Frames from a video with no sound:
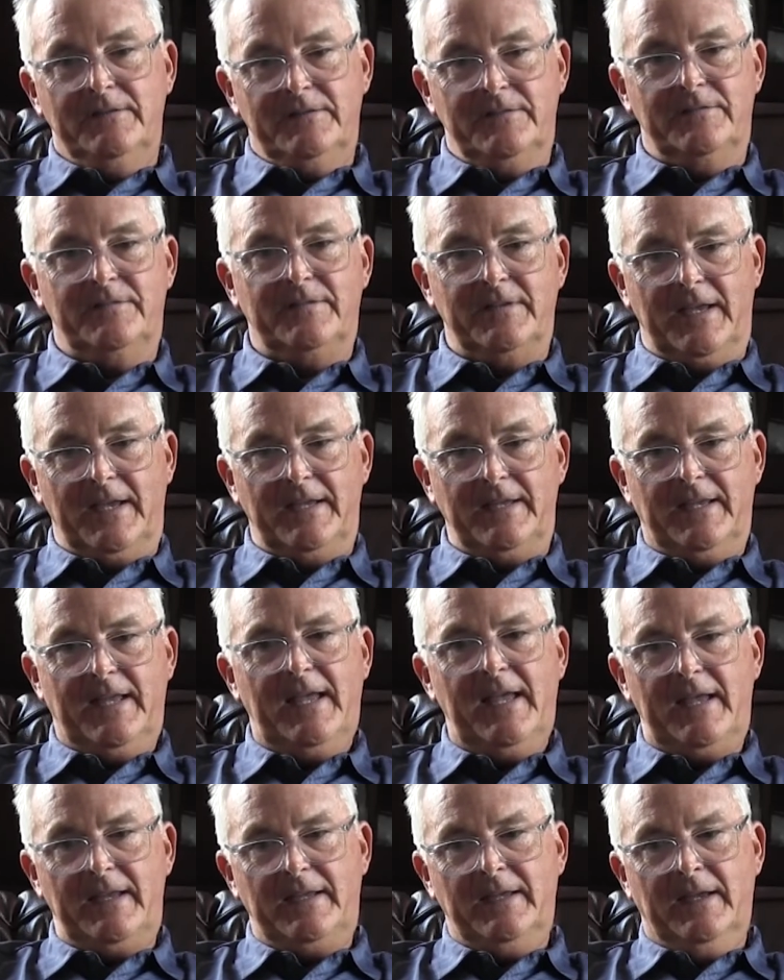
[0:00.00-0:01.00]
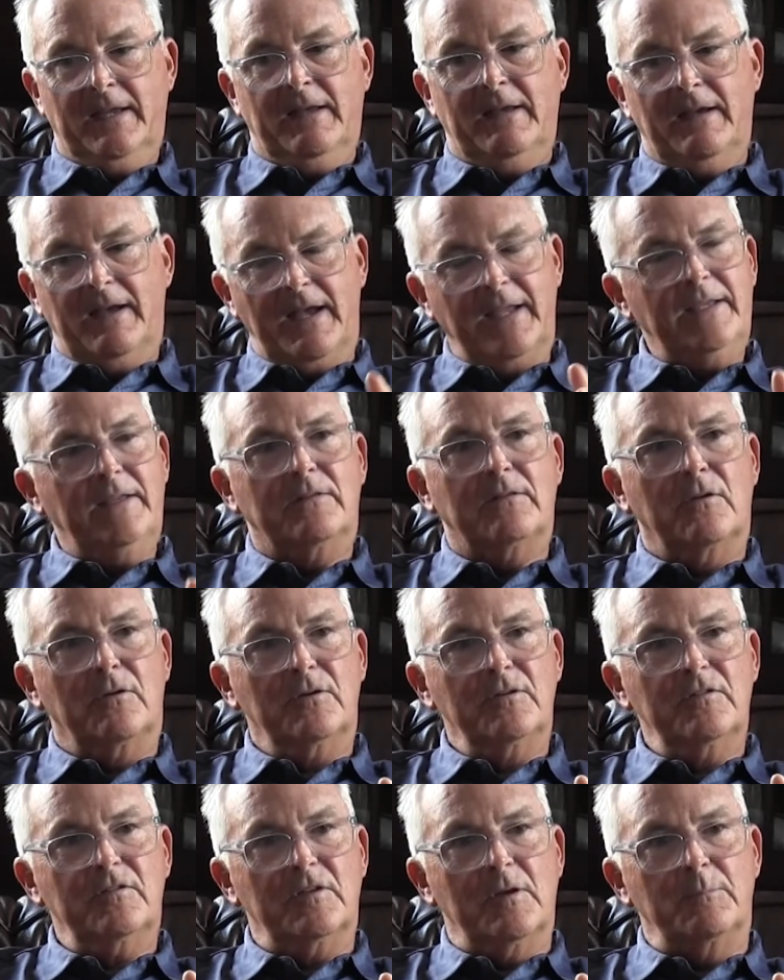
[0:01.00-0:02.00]
to say, hey, I can
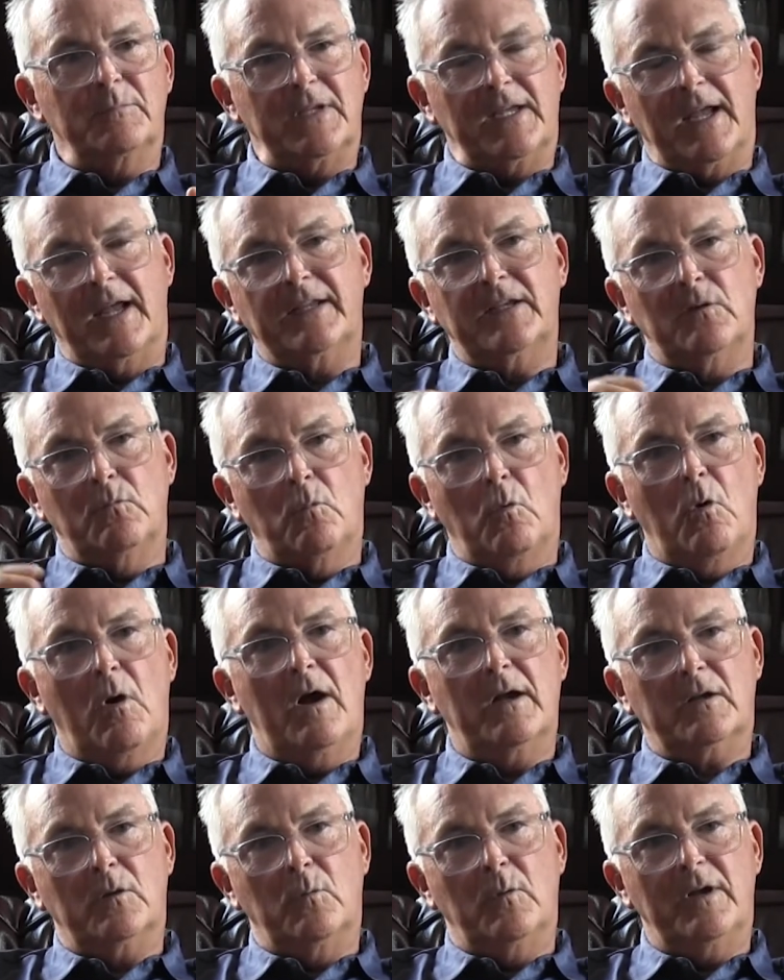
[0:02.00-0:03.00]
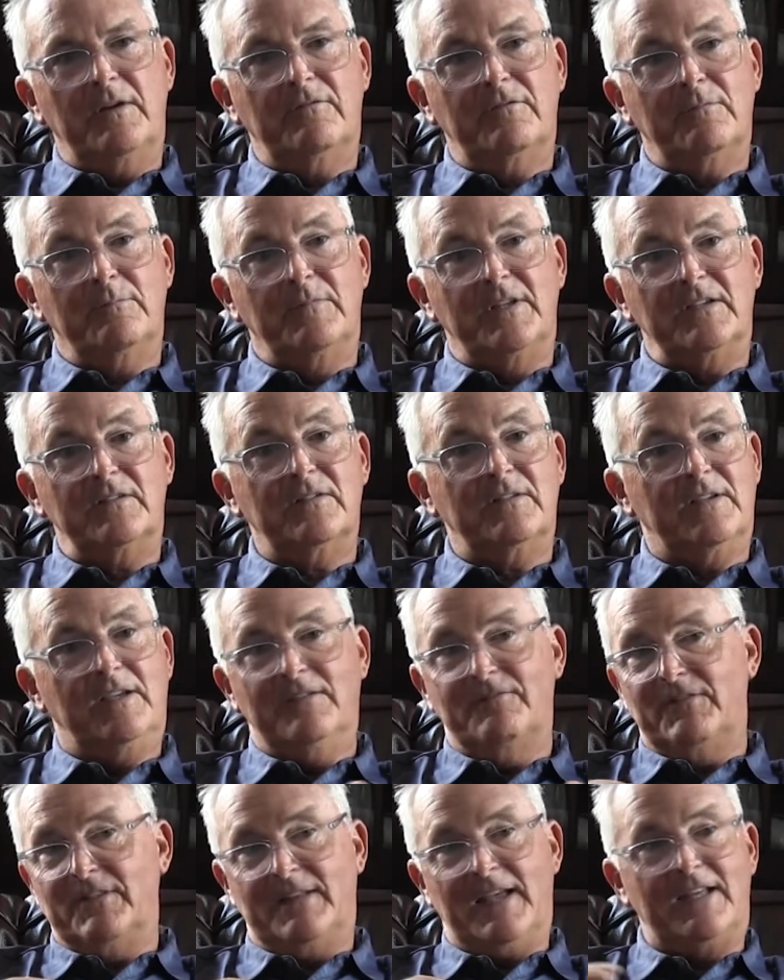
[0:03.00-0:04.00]
learn something. I can walk away from this
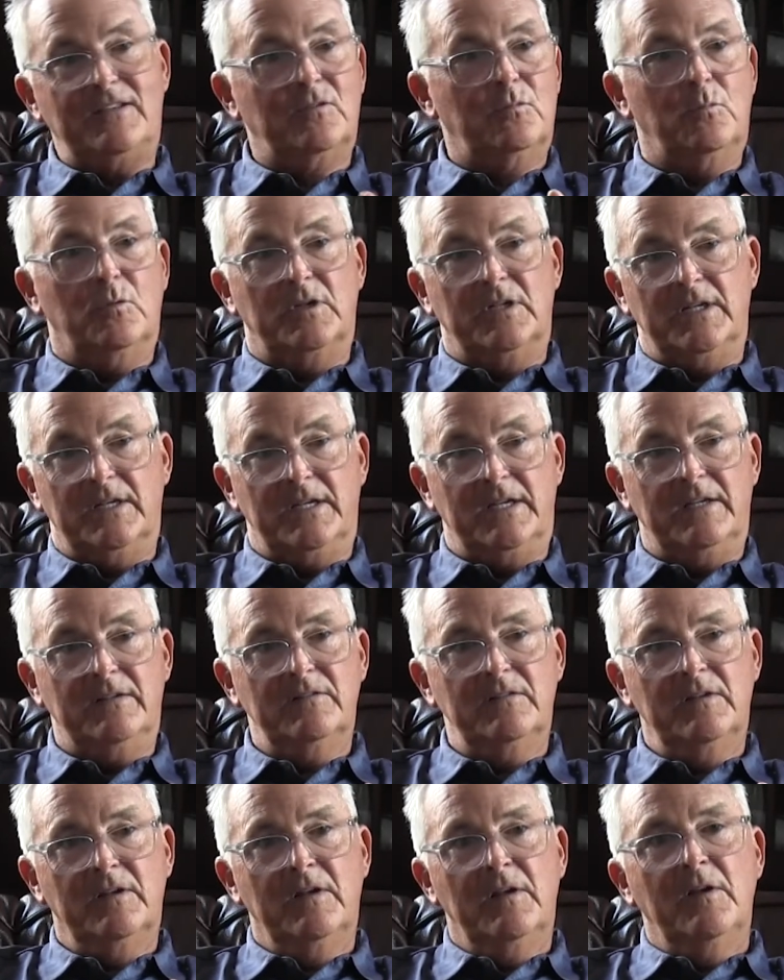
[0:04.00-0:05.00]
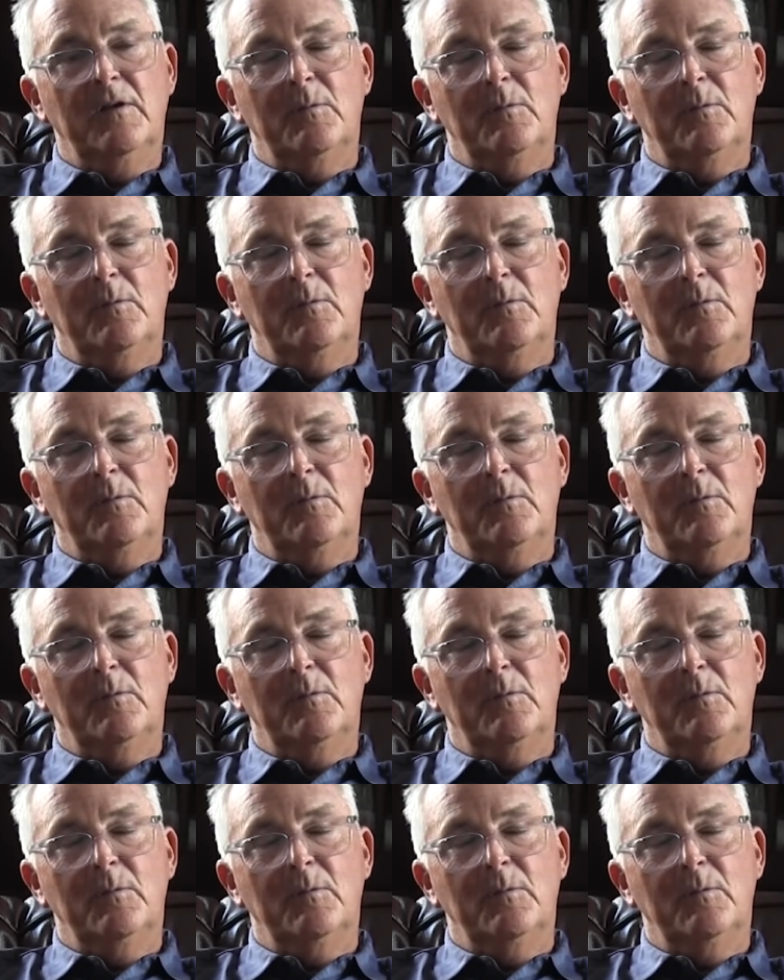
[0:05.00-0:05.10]
if that's what it is.